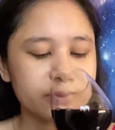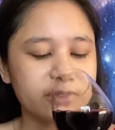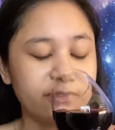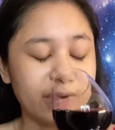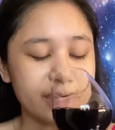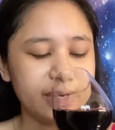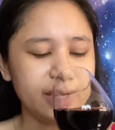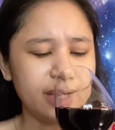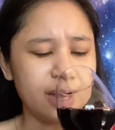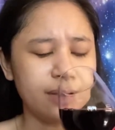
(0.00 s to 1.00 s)

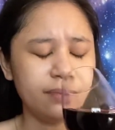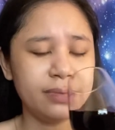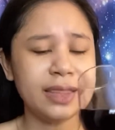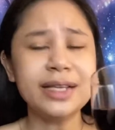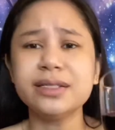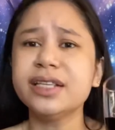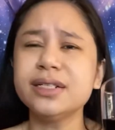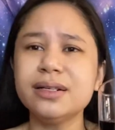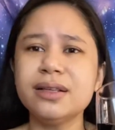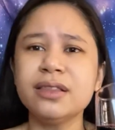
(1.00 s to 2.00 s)
Very,
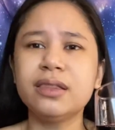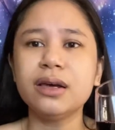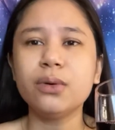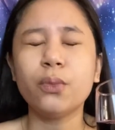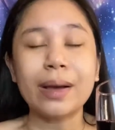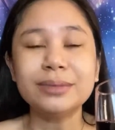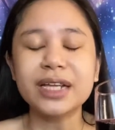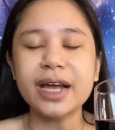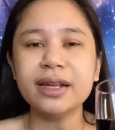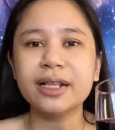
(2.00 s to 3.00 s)
the
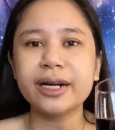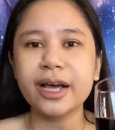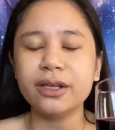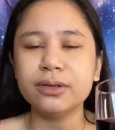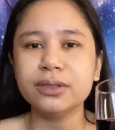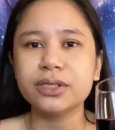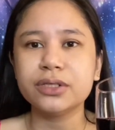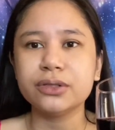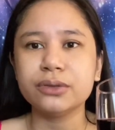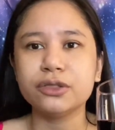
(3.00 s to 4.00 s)
website that I use
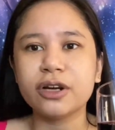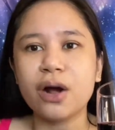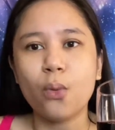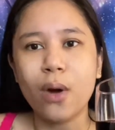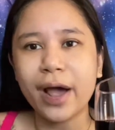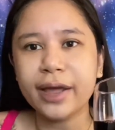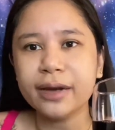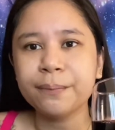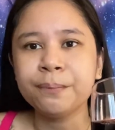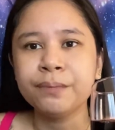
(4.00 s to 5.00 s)
to track
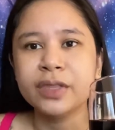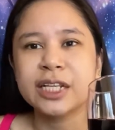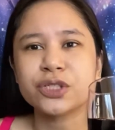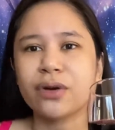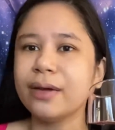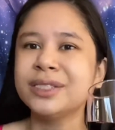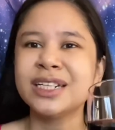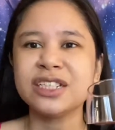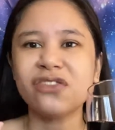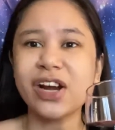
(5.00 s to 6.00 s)
wine describes it
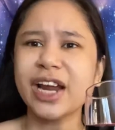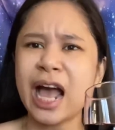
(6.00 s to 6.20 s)
as very